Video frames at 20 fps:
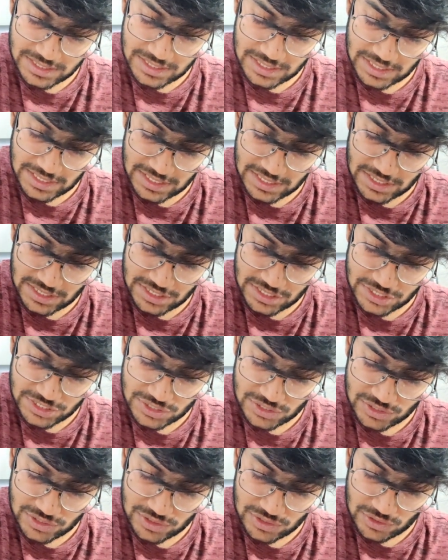
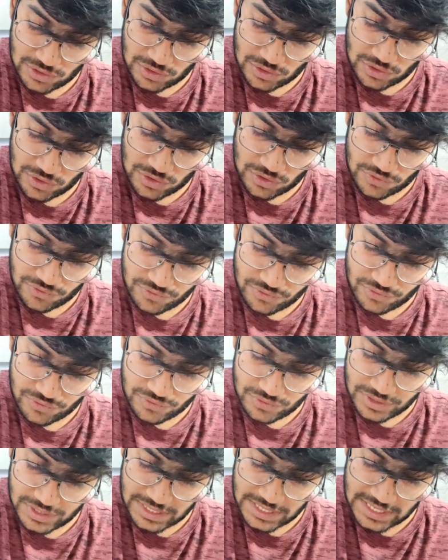integration of
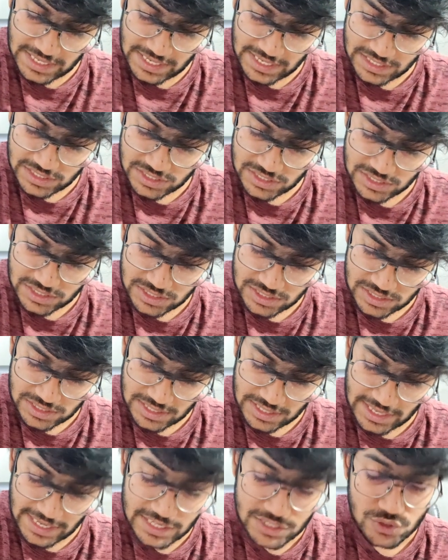dx
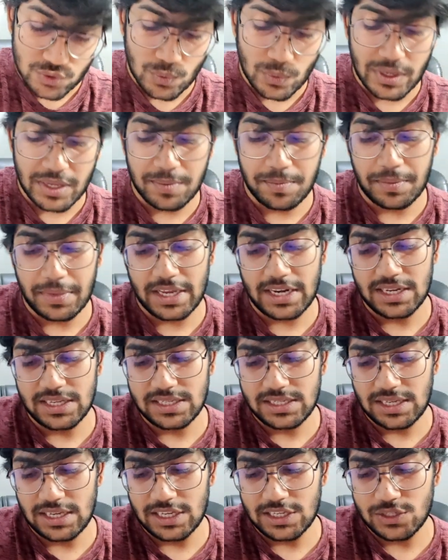x square
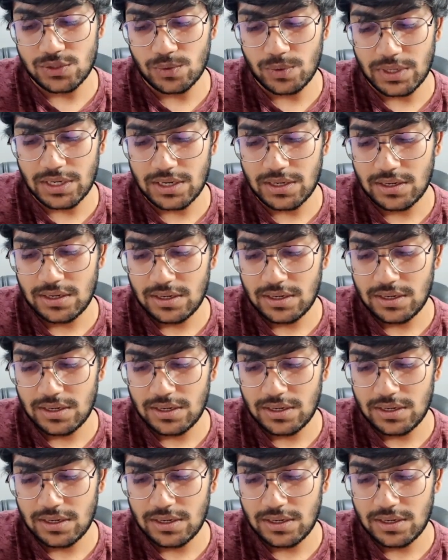minus a square